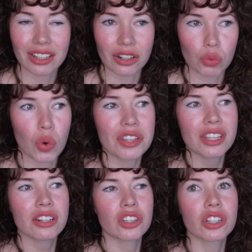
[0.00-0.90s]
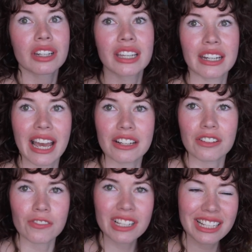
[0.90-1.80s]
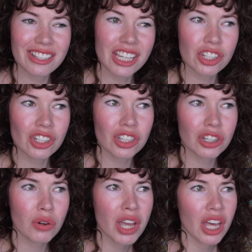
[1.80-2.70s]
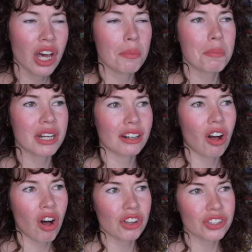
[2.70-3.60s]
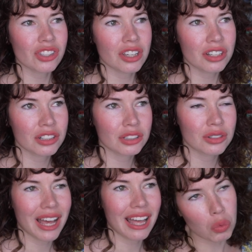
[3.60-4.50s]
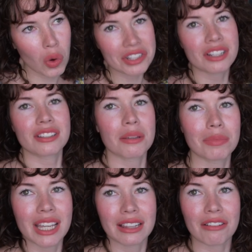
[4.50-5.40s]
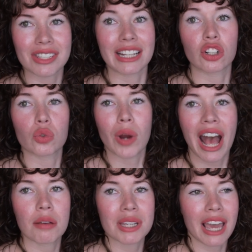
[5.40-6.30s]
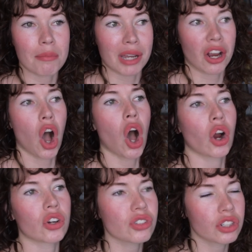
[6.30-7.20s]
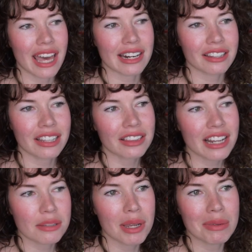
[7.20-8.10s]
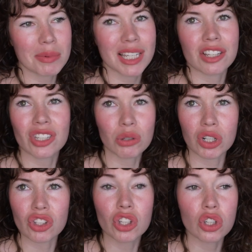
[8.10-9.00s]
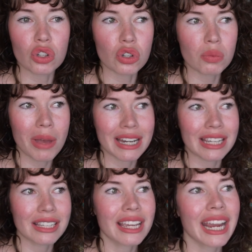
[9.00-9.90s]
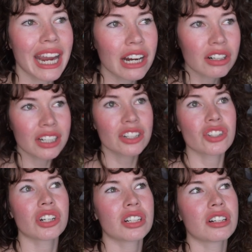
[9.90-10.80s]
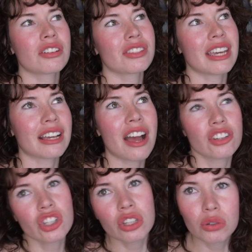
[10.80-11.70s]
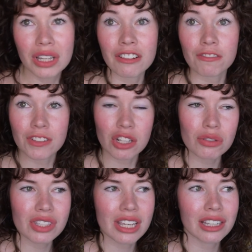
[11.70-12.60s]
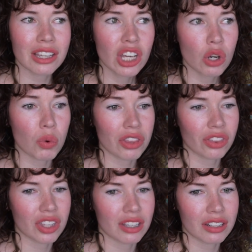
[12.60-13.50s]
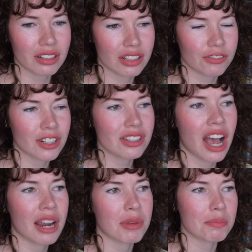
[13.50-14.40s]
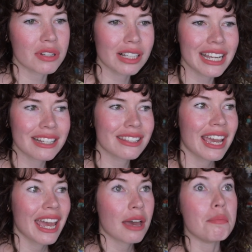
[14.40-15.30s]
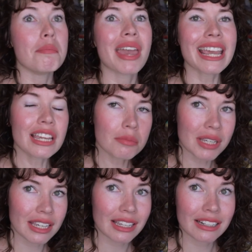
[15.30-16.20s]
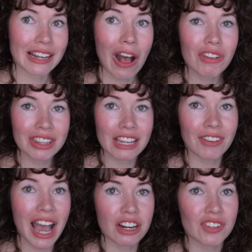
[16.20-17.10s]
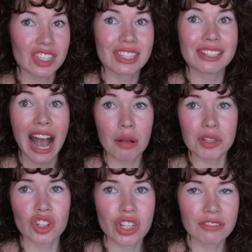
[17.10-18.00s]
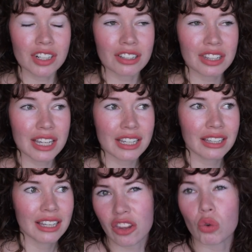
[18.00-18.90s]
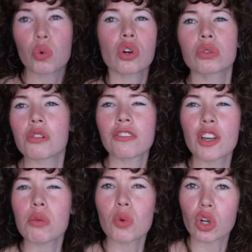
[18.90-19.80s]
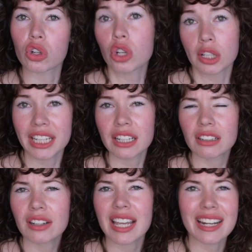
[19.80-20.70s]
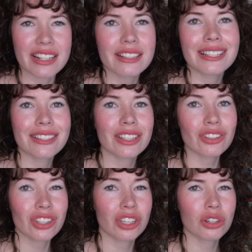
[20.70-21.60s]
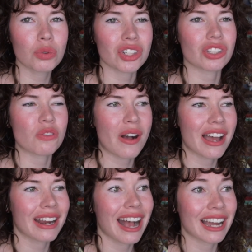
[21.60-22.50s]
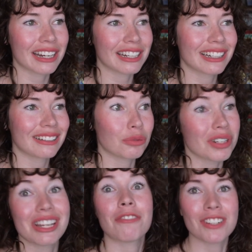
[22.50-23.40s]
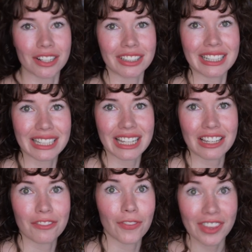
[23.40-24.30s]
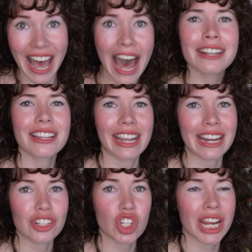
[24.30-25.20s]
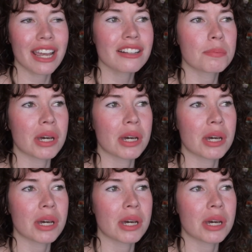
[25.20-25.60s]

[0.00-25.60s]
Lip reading: There wasn't good connective tissue, but it also wasn't something that was like grabbing at my heart. And I think that's maybe because there were too many characters. It got too confusing with the different time and place. Maybe now that they've kind of established everything, the world will feel more clear in a season two, which is why I would definitely give that a chance.